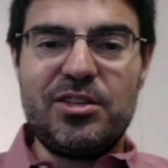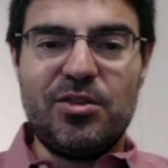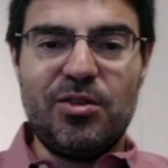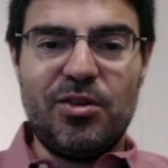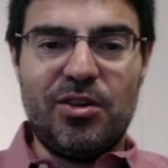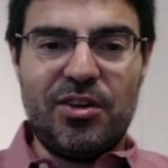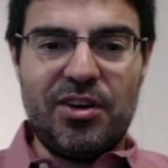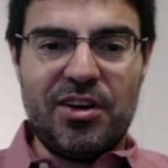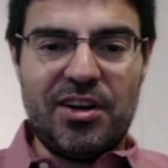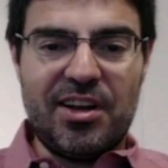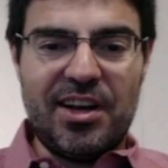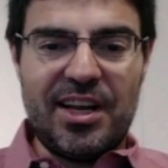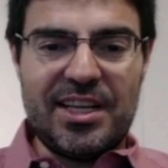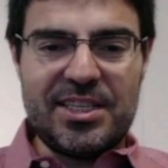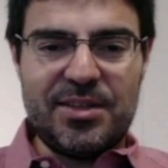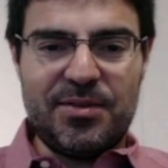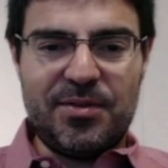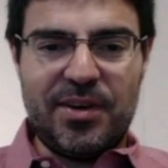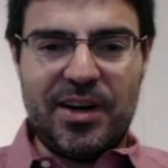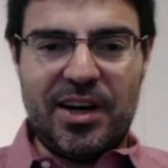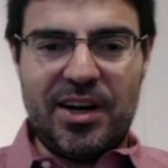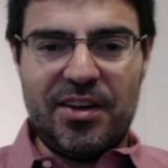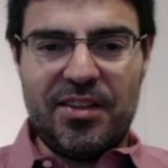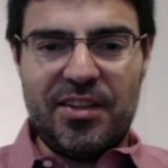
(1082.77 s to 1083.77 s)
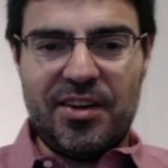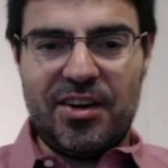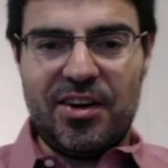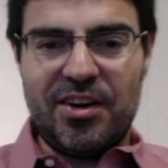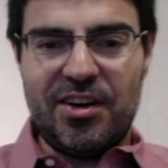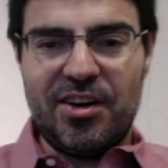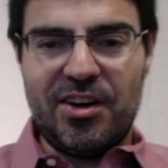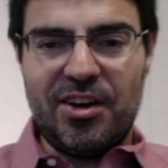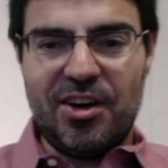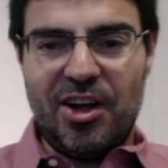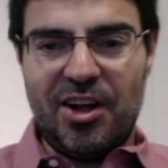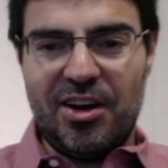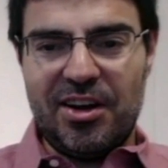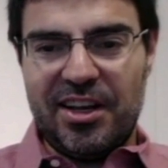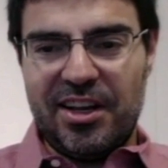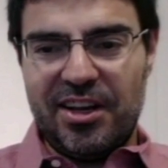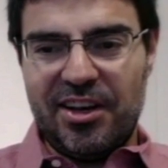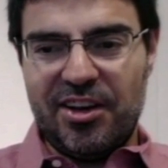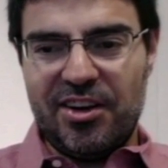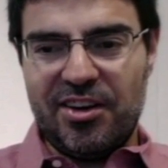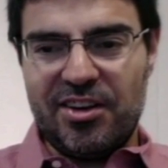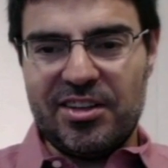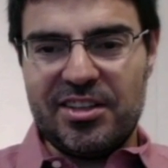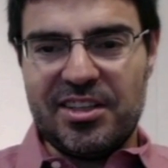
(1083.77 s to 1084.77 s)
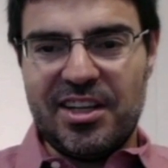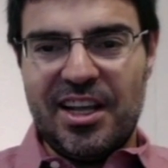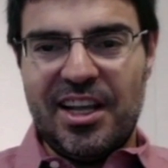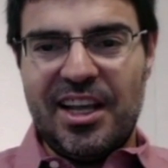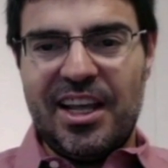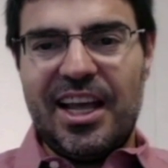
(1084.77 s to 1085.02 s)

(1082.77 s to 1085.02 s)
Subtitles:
to learn a classifier that are nonlinear,